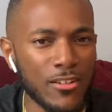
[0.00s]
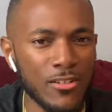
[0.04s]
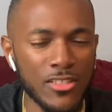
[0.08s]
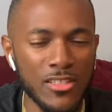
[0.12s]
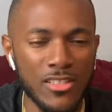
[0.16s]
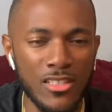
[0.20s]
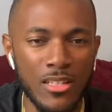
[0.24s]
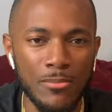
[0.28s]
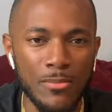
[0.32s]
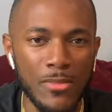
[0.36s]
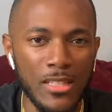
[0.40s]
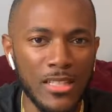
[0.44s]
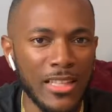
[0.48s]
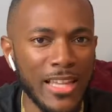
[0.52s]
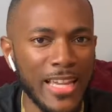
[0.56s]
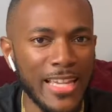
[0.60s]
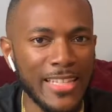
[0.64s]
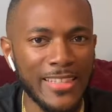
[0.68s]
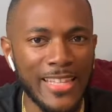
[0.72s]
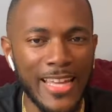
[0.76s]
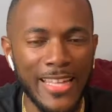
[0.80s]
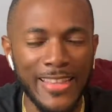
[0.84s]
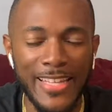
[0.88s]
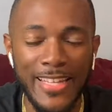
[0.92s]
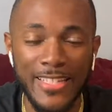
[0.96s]
or something
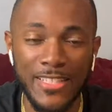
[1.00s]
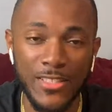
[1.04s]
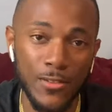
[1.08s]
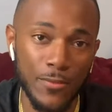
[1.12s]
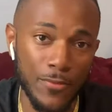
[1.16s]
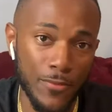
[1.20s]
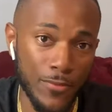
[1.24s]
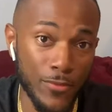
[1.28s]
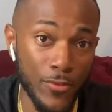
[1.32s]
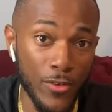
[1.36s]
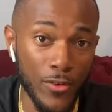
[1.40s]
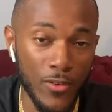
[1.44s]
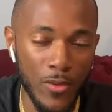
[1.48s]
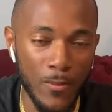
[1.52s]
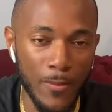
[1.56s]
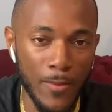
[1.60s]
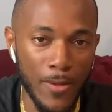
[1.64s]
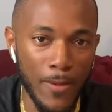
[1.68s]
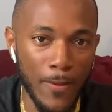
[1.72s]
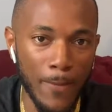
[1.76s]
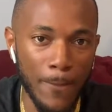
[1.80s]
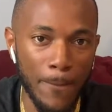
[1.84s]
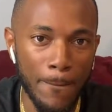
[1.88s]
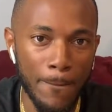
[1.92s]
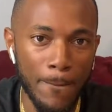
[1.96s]
like that that's in front of
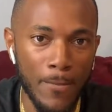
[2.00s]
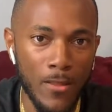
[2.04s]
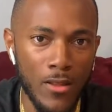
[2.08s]
me.